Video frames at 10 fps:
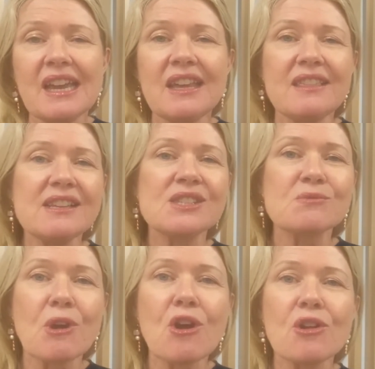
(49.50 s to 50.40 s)
In this
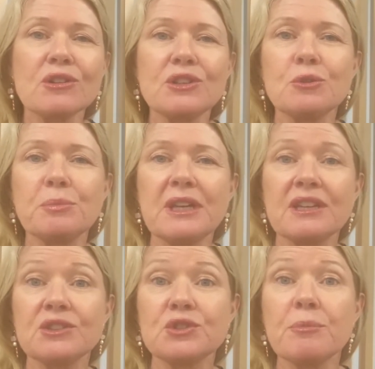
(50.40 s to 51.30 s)
role, you'll be
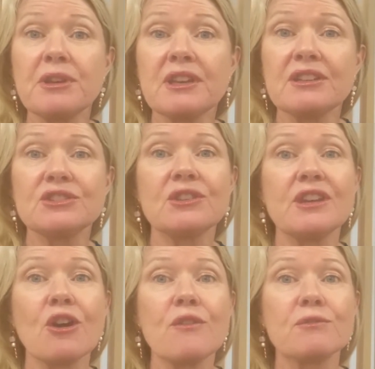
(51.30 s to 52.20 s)
contributing to
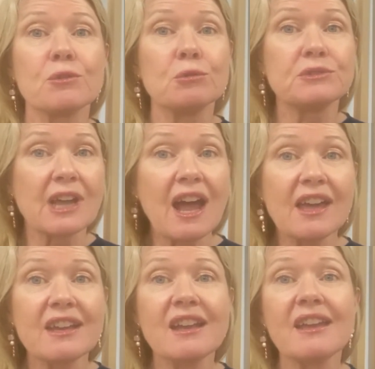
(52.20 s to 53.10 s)
the overall
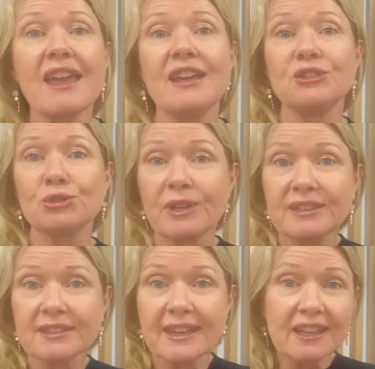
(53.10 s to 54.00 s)
data and
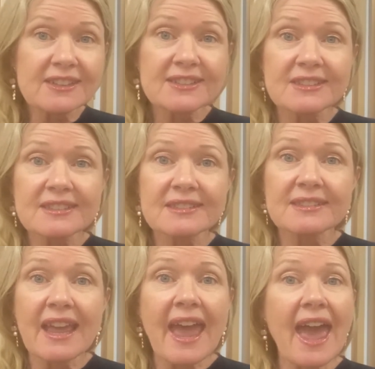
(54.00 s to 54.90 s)
trend
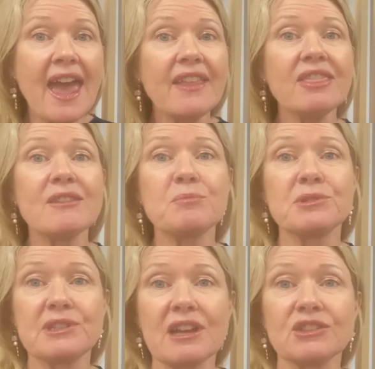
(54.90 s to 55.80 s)
analysis and the
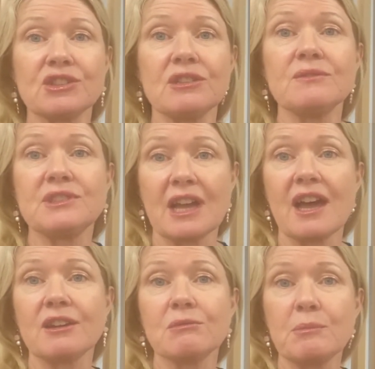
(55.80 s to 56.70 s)
production of
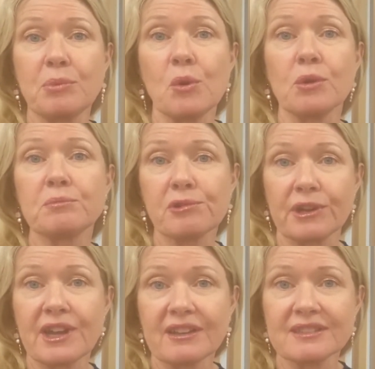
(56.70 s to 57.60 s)
data report
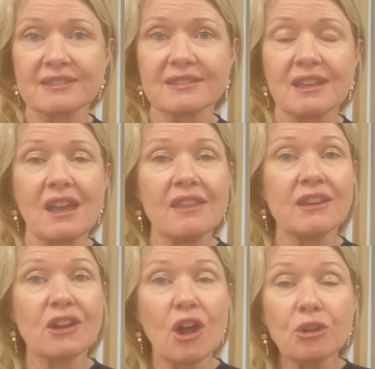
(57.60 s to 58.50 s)
products
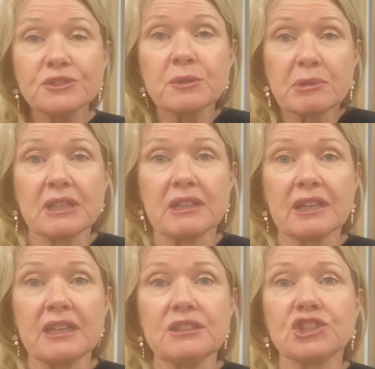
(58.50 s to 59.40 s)
that
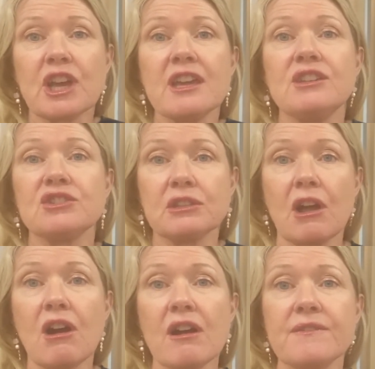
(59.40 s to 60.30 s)
ultimately change
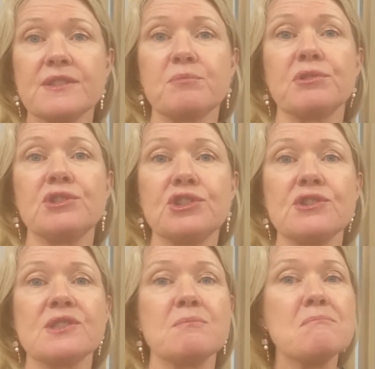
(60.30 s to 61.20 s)
lives,
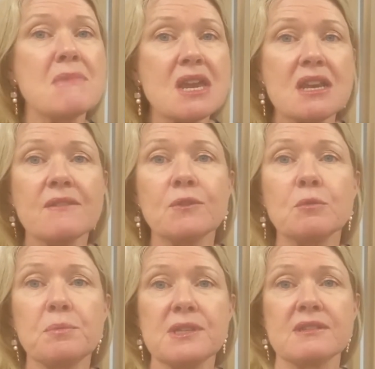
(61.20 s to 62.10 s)
produce meaningful
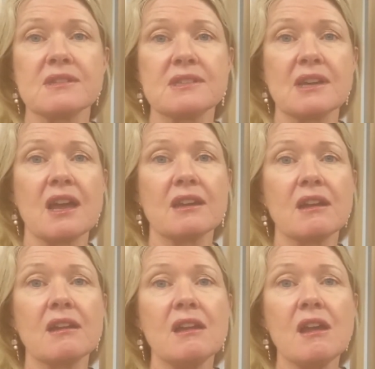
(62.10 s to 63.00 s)
business
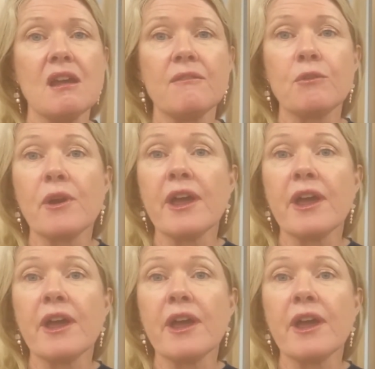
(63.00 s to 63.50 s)
data for